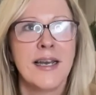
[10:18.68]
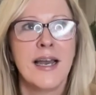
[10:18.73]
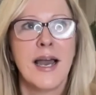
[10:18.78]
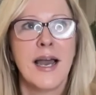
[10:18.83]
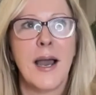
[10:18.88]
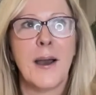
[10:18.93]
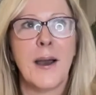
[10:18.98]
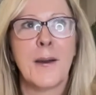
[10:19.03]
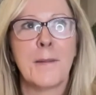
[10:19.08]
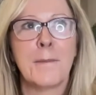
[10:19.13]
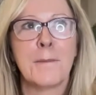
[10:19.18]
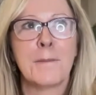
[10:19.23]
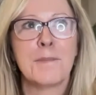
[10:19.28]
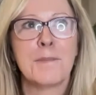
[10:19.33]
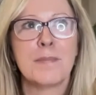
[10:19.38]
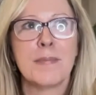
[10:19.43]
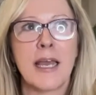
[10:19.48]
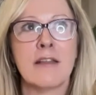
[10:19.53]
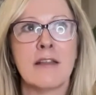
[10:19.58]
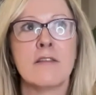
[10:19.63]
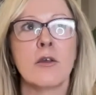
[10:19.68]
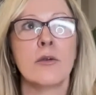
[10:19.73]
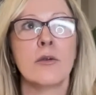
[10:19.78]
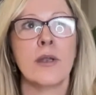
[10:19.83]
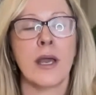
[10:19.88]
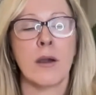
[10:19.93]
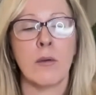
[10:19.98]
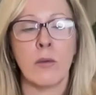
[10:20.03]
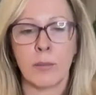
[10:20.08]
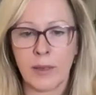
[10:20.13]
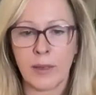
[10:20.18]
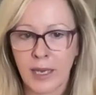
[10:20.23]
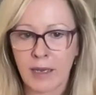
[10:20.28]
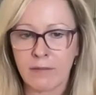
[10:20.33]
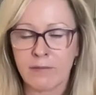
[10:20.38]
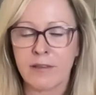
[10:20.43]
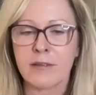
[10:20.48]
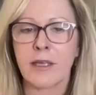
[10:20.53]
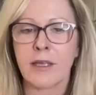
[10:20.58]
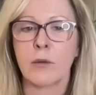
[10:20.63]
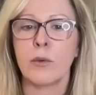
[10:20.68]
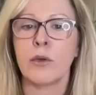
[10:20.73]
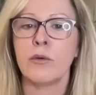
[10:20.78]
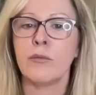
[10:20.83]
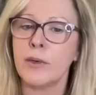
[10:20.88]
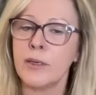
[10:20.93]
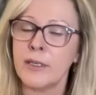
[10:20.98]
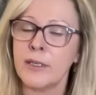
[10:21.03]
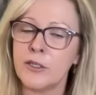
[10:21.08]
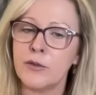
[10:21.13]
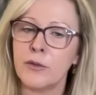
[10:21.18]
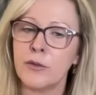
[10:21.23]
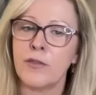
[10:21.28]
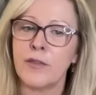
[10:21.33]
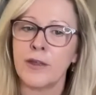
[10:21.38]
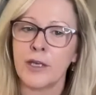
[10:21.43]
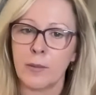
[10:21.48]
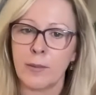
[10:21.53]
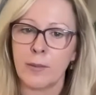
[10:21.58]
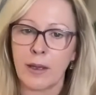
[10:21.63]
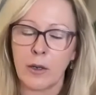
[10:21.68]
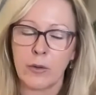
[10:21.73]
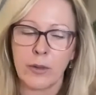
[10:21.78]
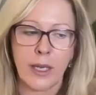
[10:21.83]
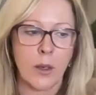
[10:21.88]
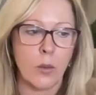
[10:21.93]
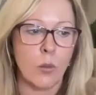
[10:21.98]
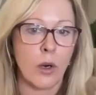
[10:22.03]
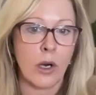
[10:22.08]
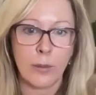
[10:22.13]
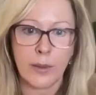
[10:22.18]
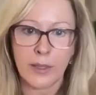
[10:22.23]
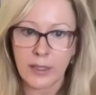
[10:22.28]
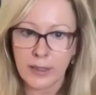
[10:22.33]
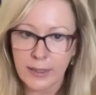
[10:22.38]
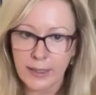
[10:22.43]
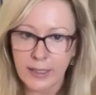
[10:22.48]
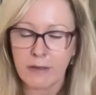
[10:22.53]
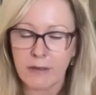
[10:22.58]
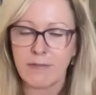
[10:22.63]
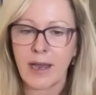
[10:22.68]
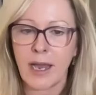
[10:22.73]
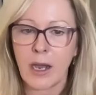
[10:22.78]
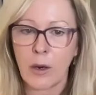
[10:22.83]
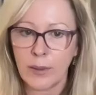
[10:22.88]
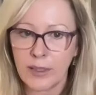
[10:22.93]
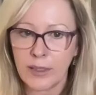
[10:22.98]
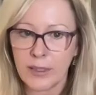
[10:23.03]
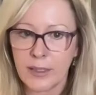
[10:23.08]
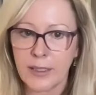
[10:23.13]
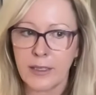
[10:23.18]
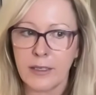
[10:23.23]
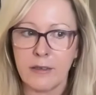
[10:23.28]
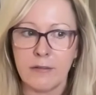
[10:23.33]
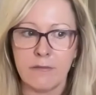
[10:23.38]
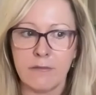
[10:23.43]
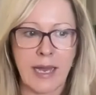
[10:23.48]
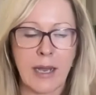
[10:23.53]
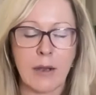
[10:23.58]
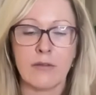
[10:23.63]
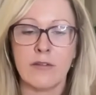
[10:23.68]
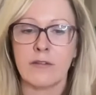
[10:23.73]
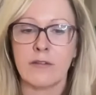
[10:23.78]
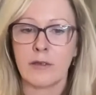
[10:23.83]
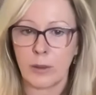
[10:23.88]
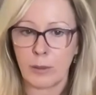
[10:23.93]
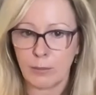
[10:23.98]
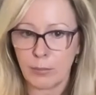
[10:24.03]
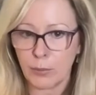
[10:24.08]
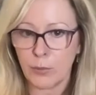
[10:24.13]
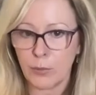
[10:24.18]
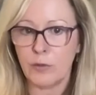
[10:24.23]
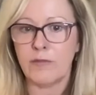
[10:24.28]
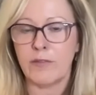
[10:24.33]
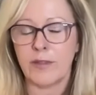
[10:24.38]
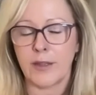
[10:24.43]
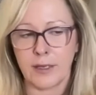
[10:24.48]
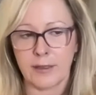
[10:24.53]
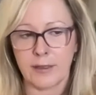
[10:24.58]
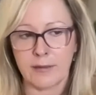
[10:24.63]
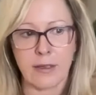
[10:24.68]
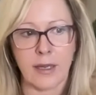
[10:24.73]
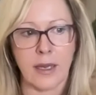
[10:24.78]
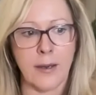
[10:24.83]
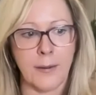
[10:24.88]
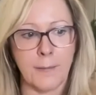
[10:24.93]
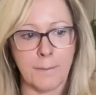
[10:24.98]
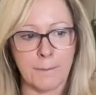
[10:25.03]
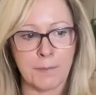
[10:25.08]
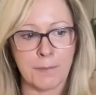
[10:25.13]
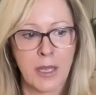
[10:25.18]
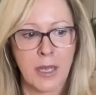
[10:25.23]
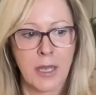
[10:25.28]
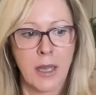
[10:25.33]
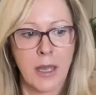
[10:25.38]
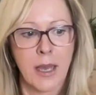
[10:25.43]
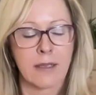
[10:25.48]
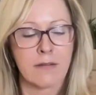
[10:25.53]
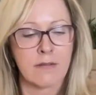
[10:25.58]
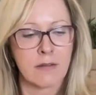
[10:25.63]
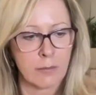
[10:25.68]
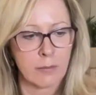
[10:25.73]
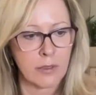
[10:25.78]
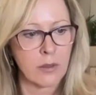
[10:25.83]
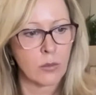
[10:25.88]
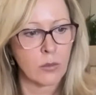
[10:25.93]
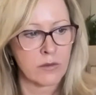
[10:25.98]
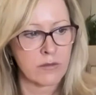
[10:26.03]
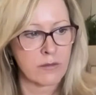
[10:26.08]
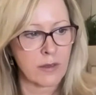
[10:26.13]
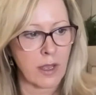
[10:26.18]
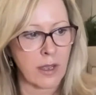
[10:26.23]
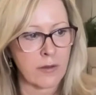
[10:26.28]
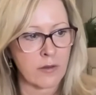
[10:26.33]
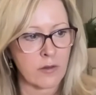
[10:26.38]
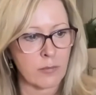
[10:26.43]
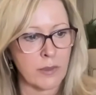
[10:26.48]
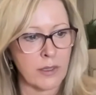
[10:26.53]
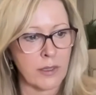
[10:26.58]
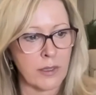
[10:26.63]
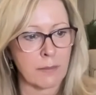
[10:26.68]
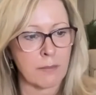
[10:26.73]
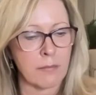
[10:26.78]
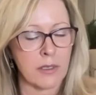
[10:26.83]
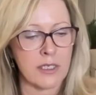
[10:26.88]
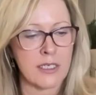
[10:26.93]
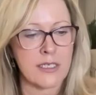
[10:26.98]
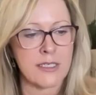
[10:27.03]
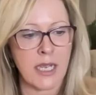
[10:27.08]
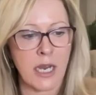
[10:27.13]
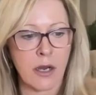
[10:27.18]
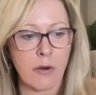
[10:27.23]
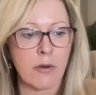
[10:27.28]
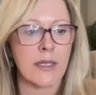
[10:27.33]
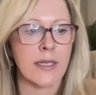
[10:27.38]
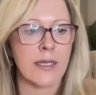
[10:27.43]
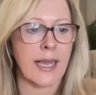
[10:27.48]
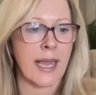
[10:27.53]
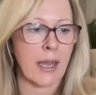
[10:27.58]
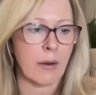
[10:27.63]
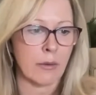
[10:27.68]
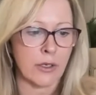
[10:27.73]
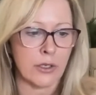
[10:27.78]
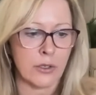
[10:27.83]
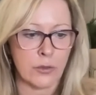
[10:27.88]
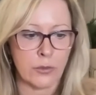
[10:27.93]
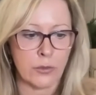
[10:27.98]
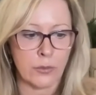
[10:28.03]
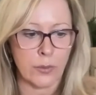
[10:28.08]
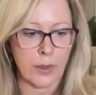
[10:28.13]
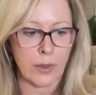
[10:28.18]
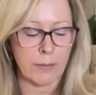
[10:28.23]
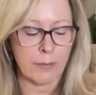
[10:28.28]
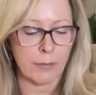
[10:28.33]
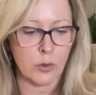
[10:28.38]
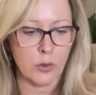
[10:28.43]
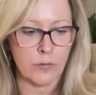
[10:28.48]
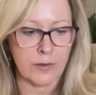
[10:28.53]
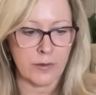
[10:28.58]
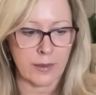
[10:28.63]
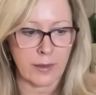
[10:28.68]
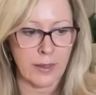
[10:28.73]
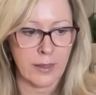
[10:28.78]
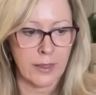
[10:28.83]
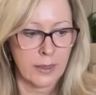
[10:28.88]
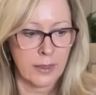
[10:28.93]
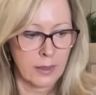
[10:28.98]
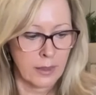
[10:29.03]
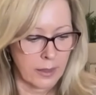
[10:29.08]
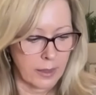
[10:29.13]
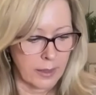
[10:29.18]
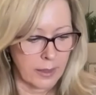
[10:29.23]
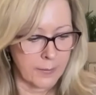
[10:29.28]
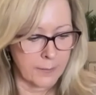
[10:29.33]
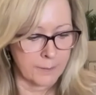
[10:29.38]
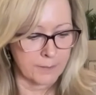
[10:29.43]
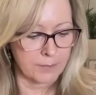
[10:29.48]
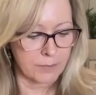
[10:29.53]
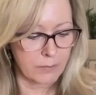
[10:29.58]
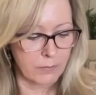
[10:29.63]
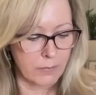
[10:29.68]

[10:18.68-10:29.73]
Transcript: Um, and so now what we have is like, we really do think about, okay, where are we going to give? How are we going to give? How is this going to improve things? Um, and somebody wants to ask me, like, monetarily, how are you improving um,